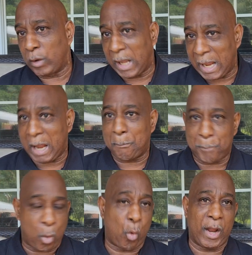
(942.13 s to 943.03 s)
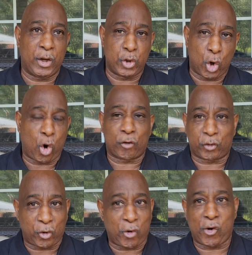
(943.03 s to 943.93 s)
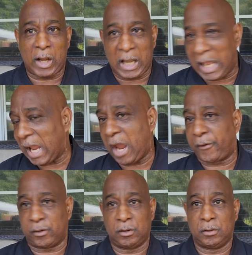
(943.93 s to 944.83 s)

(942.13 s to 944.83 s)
High Point, North Carolina.